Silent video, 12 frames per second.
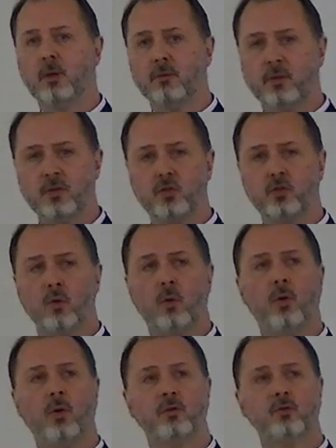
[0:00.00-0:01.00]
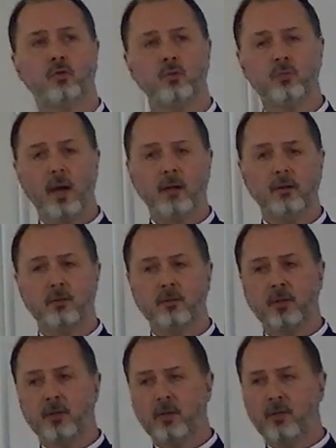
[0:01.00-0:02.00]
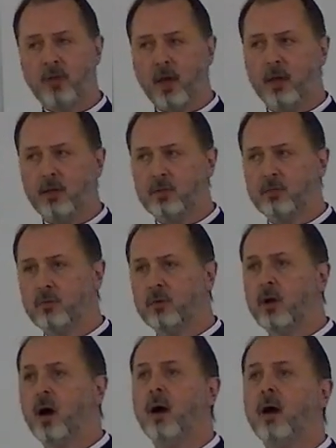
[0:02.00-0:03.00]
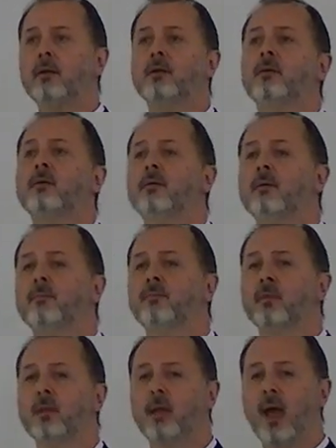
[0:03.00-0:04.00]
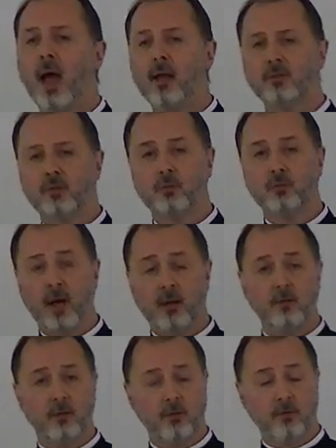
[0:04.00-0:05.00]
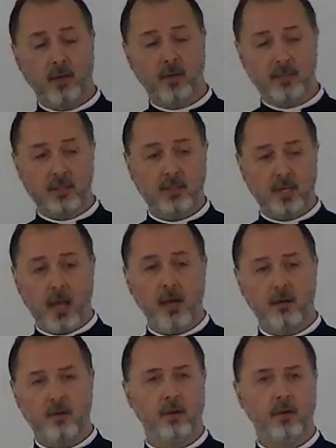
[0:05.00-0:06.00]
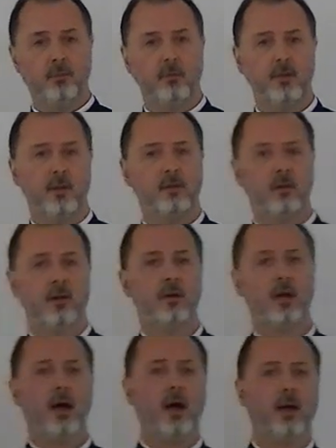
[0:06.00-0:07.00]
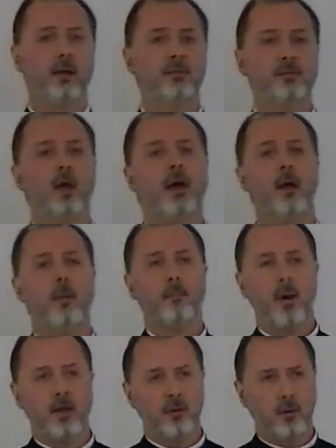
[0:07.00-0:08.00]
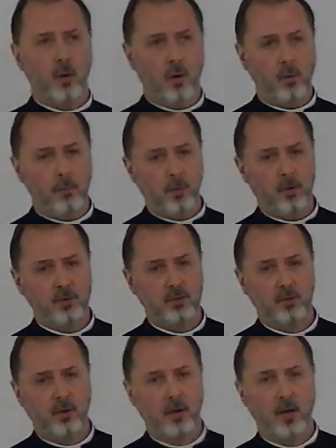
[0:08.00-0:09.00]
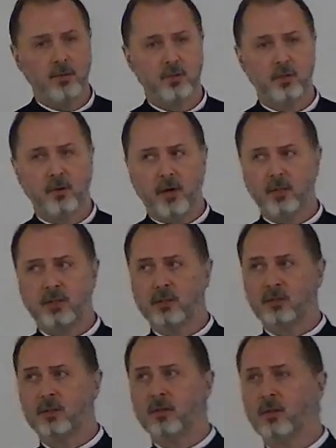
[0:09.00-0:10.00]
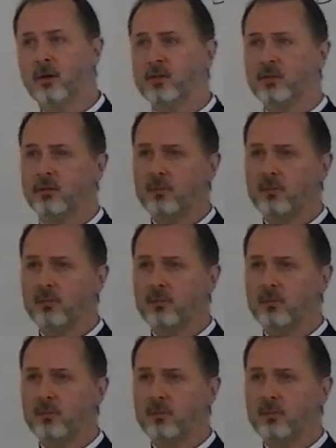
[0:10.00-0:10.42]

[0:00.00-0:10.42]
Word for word: be restored to rendering thanks to God and to render things sacred within their lives by their own personal consecration. So there is a